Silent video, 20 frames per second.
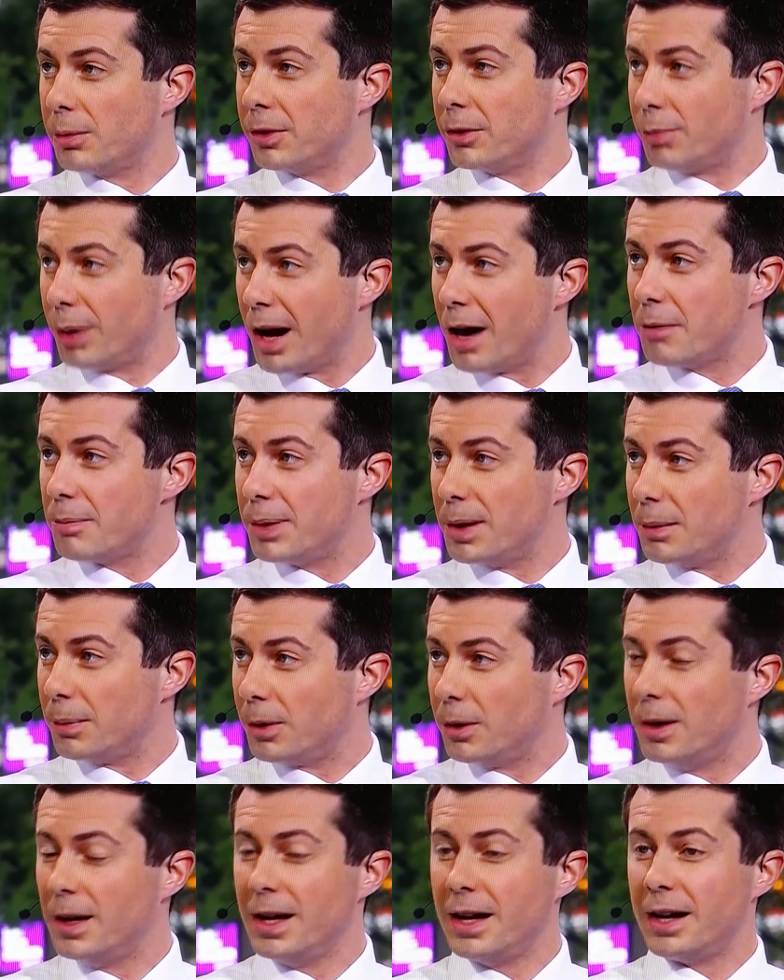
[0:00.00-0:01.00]
is brown people,
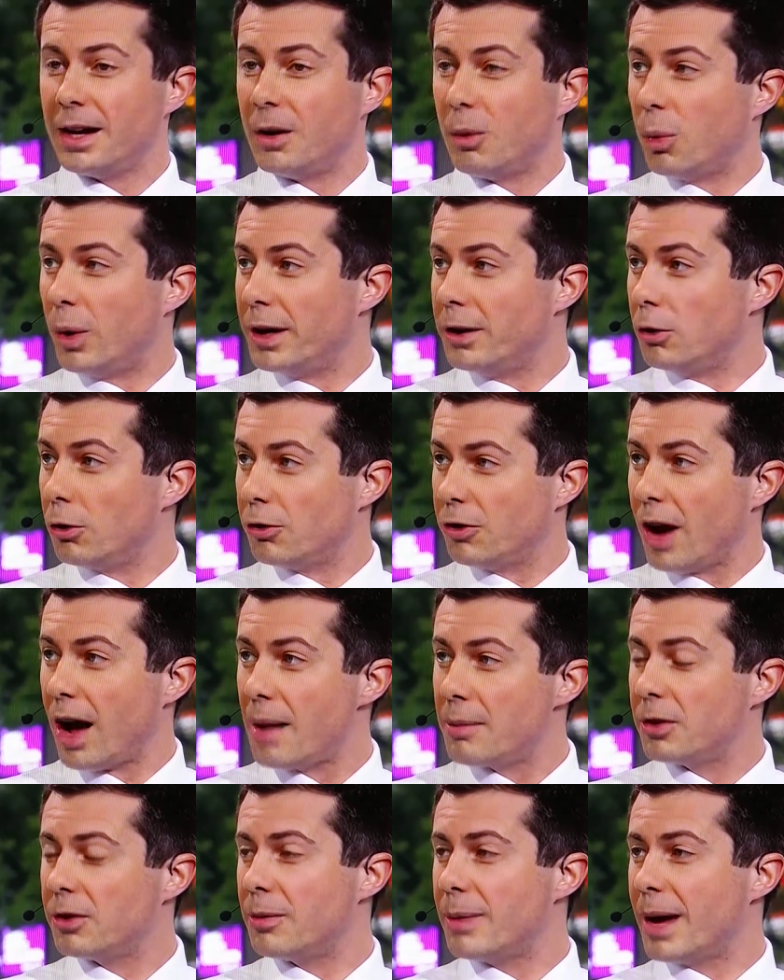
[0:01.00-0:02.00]
uh, when your
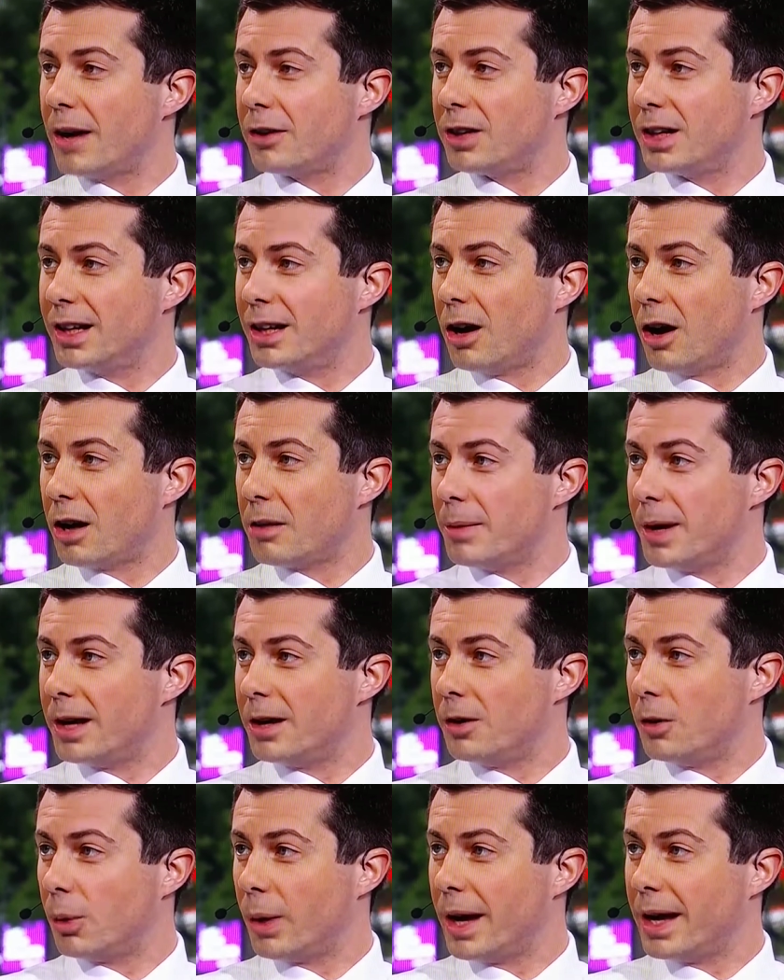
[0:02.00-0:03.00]
job is about to get
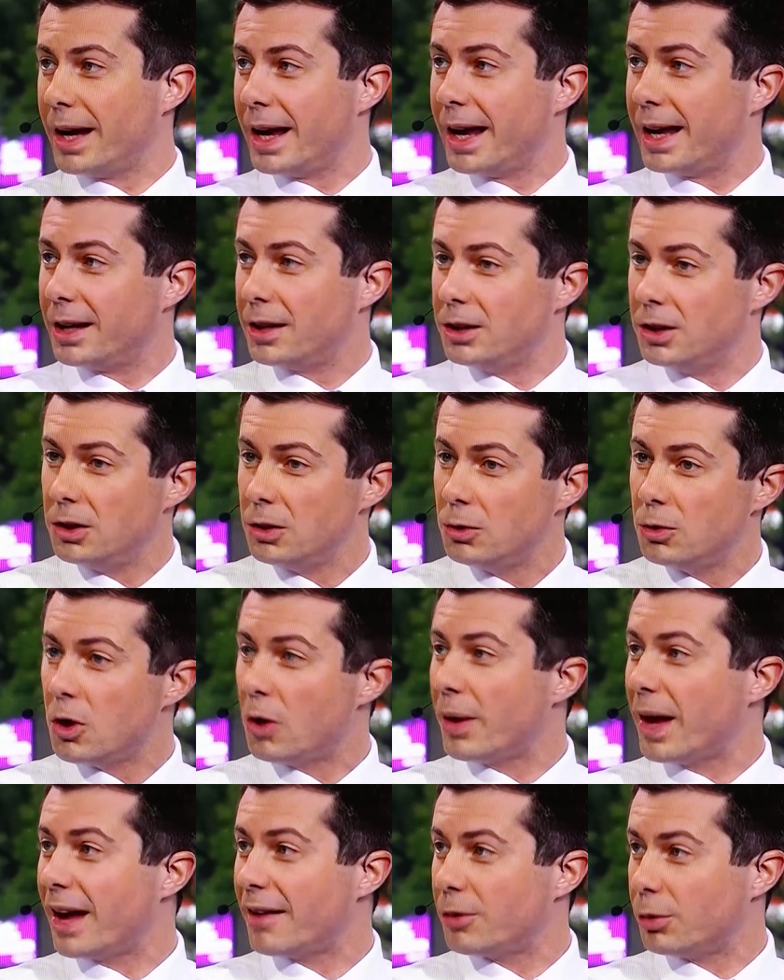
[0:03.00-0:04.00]
automated away and you
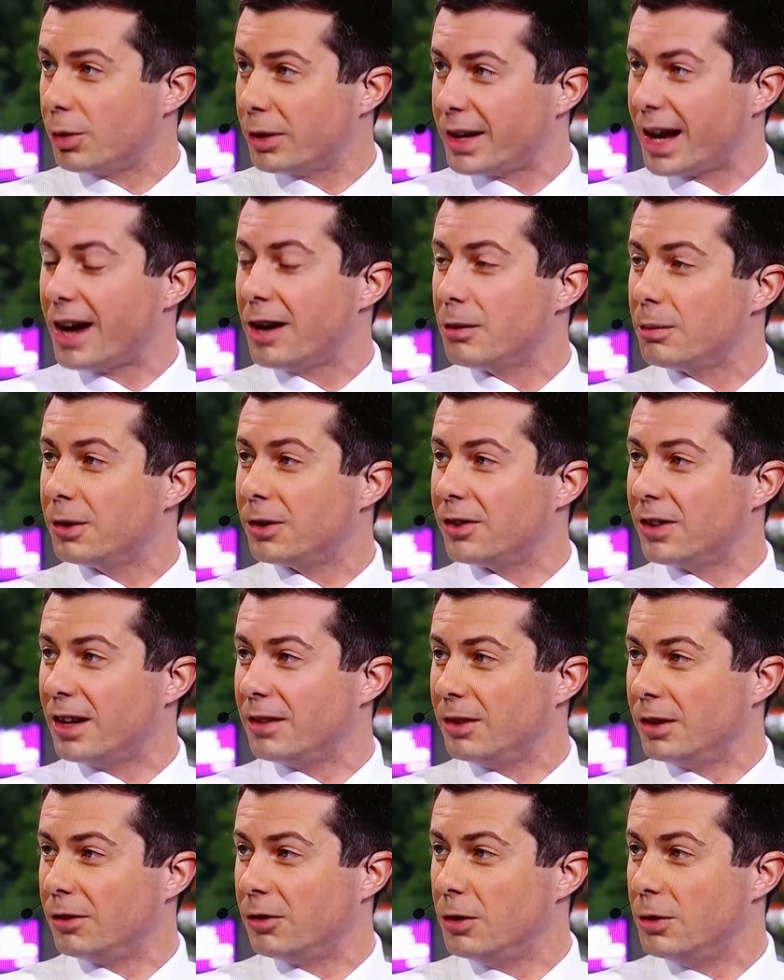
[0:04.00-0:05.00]
don't have the retirement
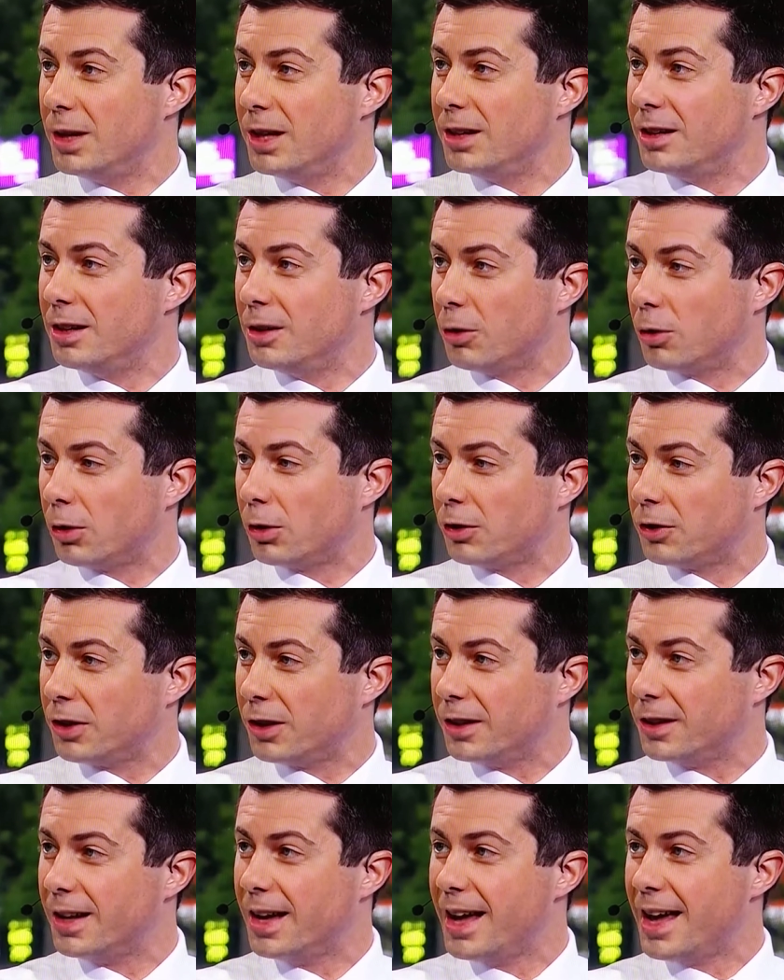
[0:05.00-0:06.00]
savings you need in order
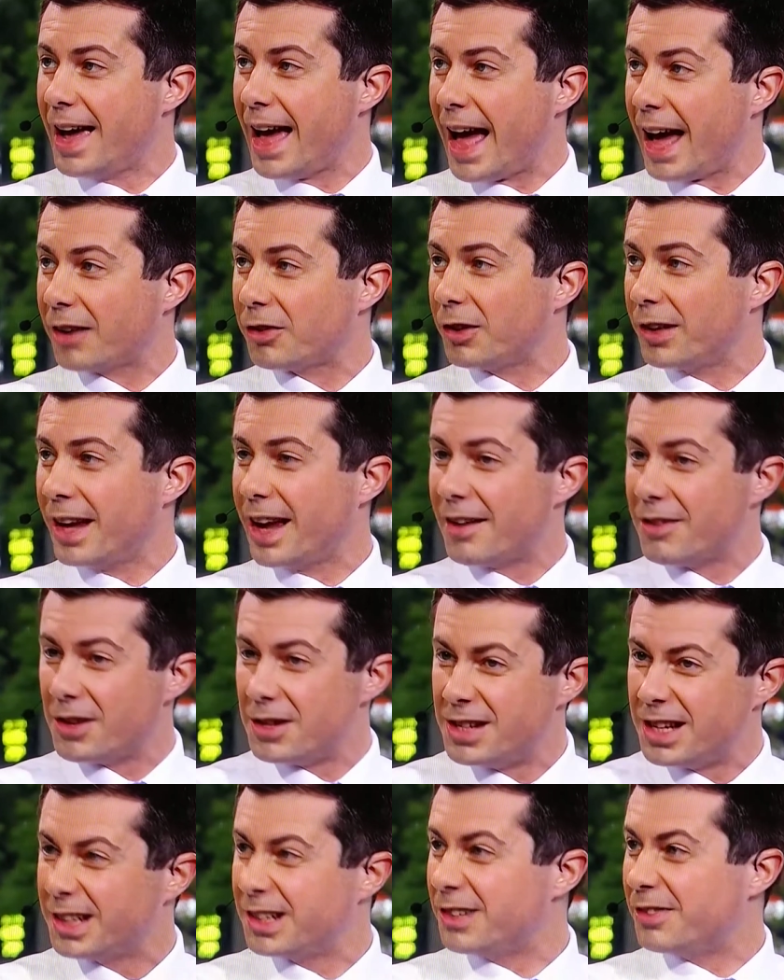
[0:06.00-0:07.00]
to actually have a
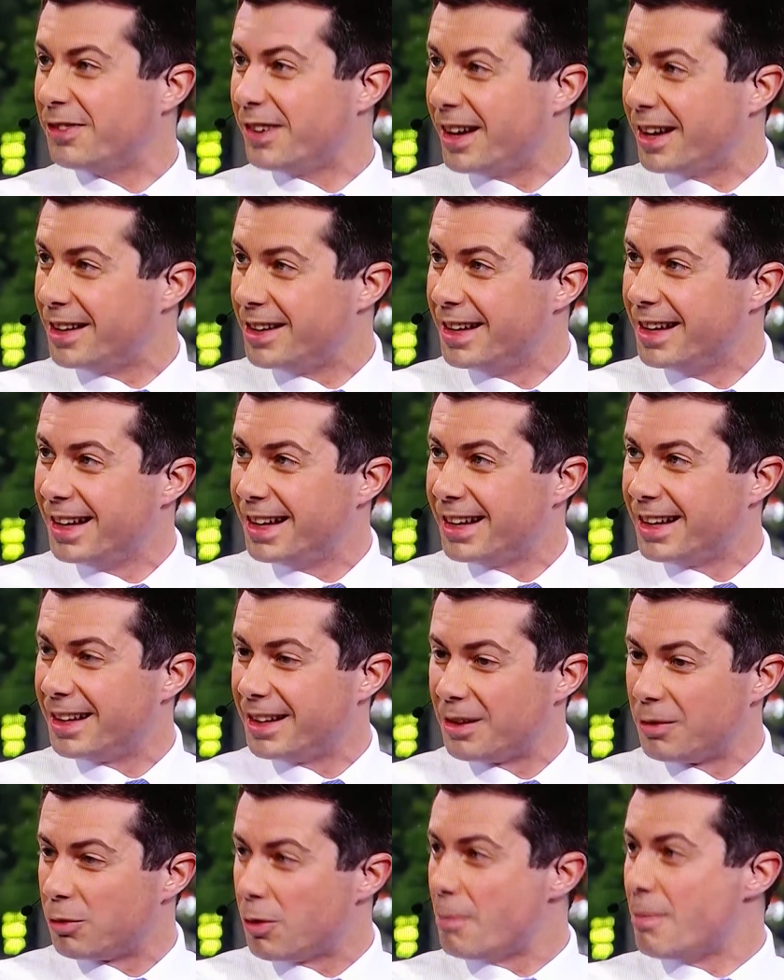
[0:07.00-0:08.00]
dignified
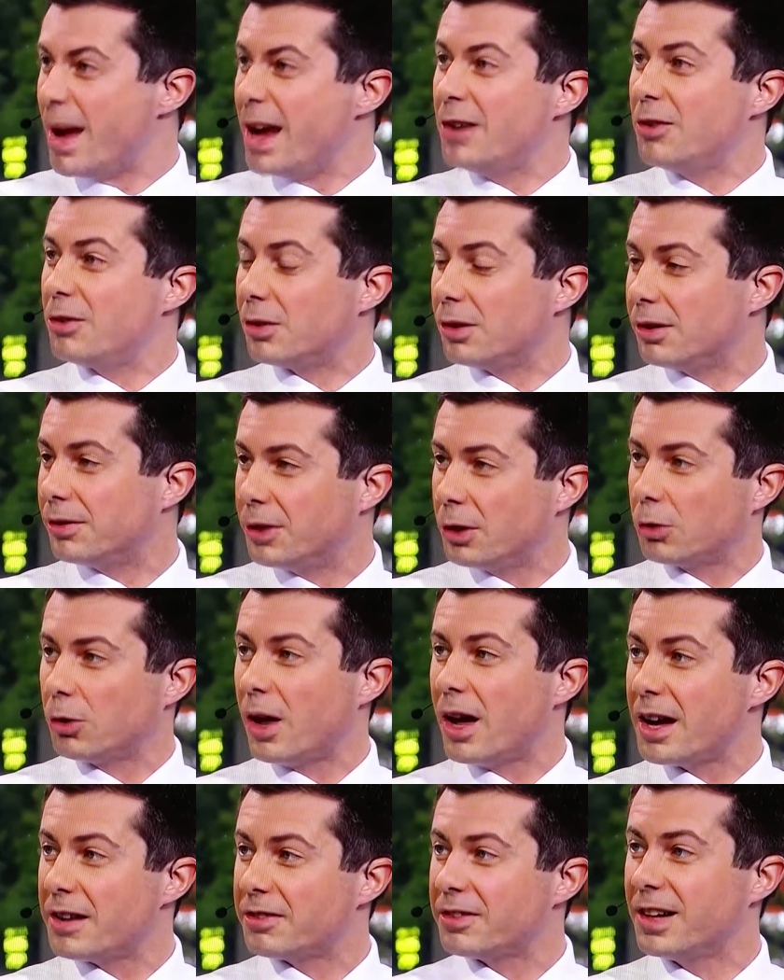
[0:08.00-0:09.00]
uh, remainder of your
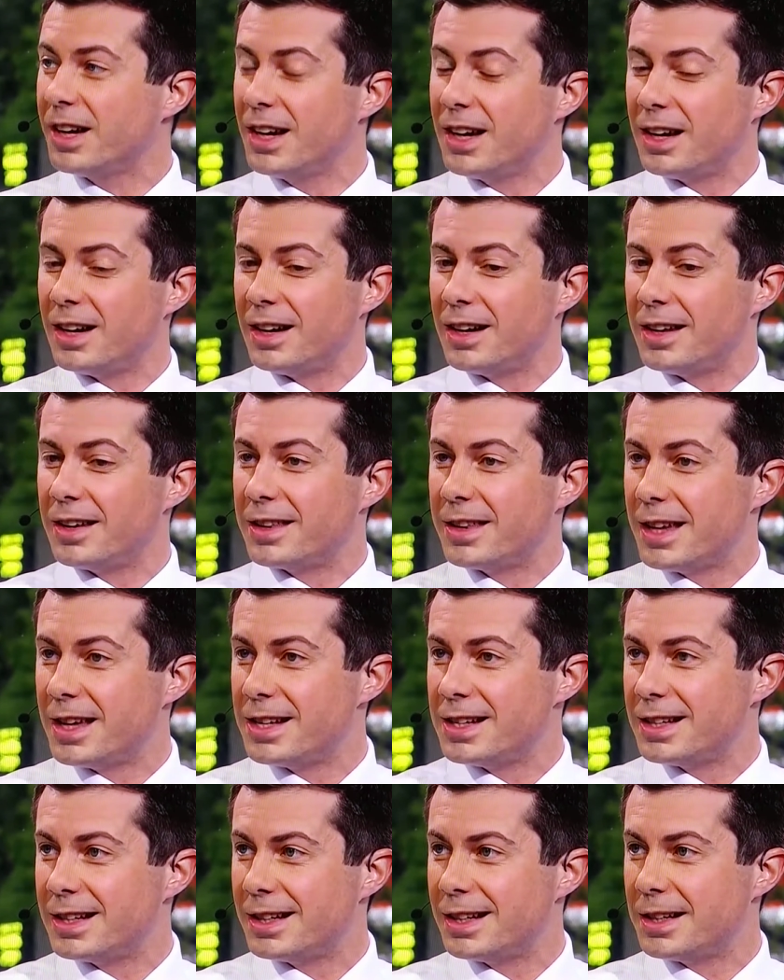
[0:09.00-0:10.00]
life, uh,
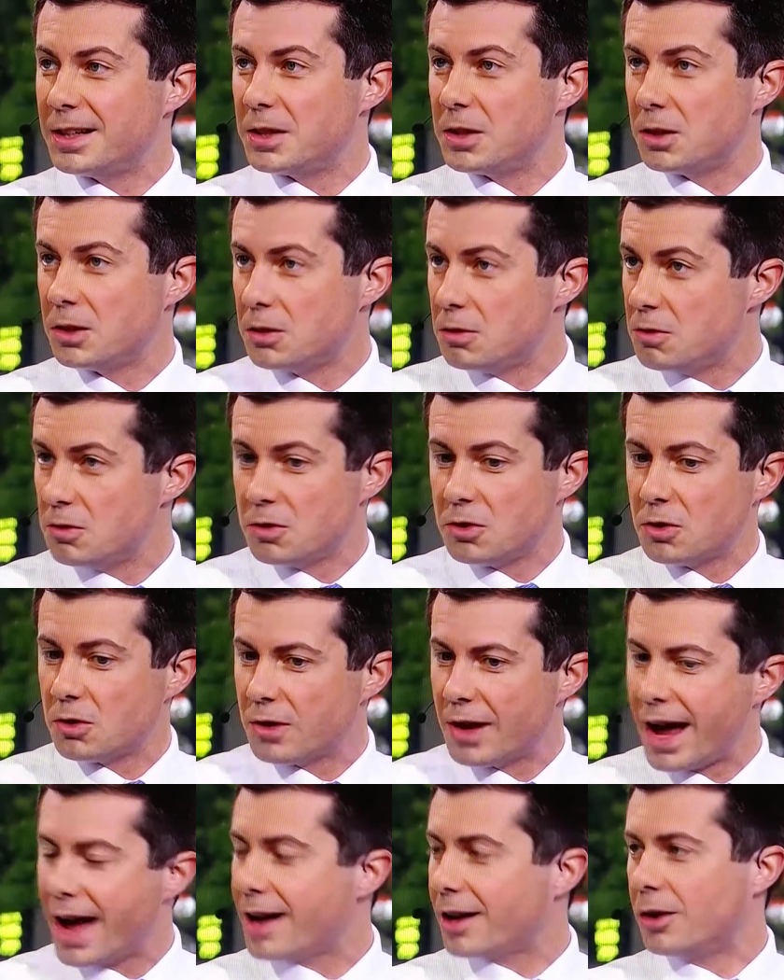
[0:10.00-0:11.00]
then uh, you're
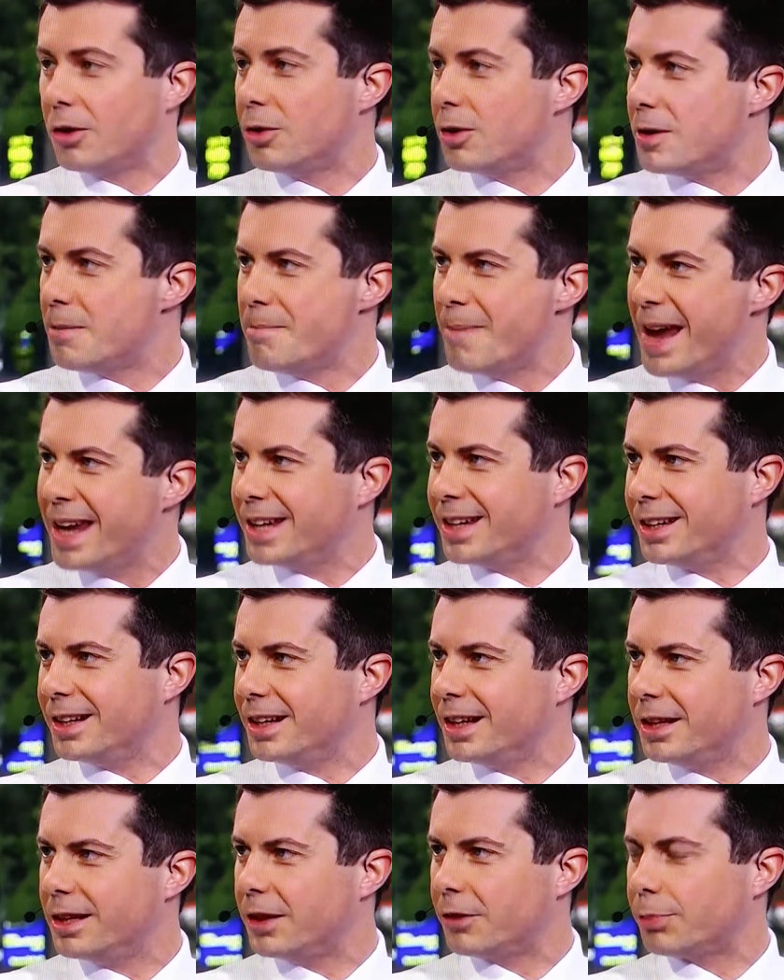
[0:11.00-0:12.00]
not going to make You'll it. You'll
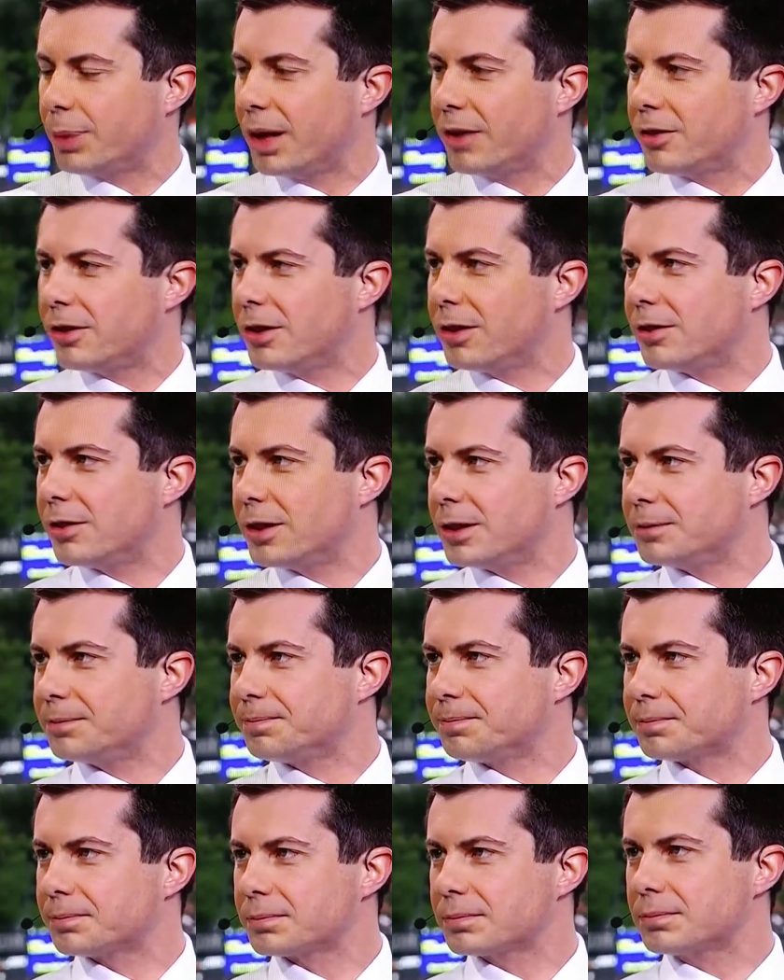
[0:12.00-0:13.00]
say, I gave you the best
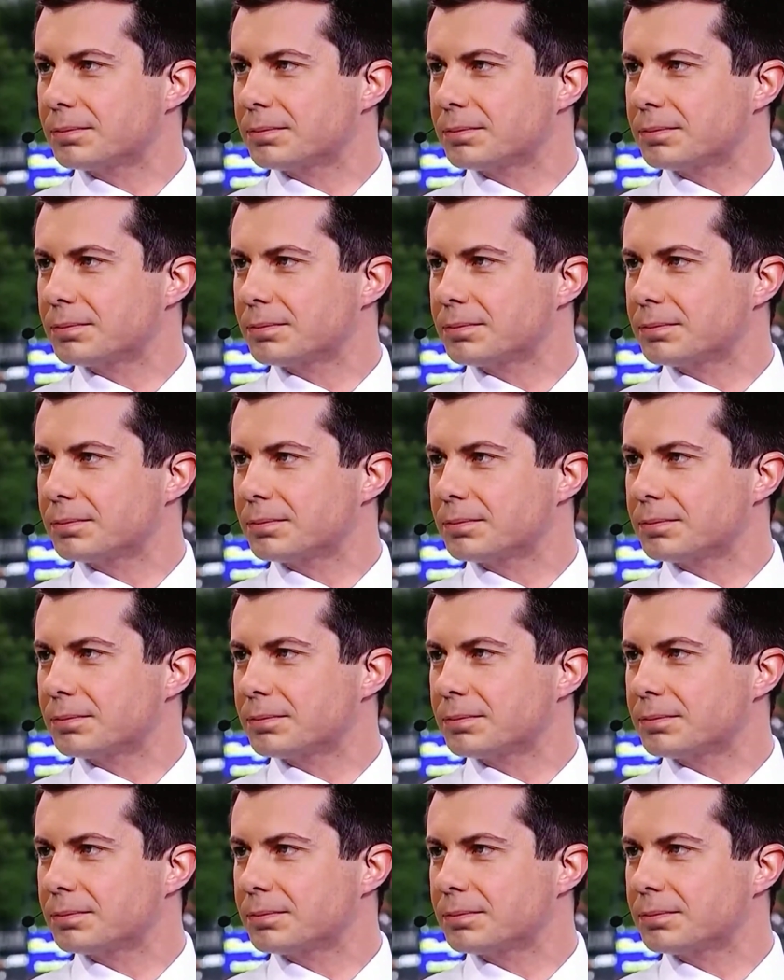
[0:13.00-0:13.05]
economy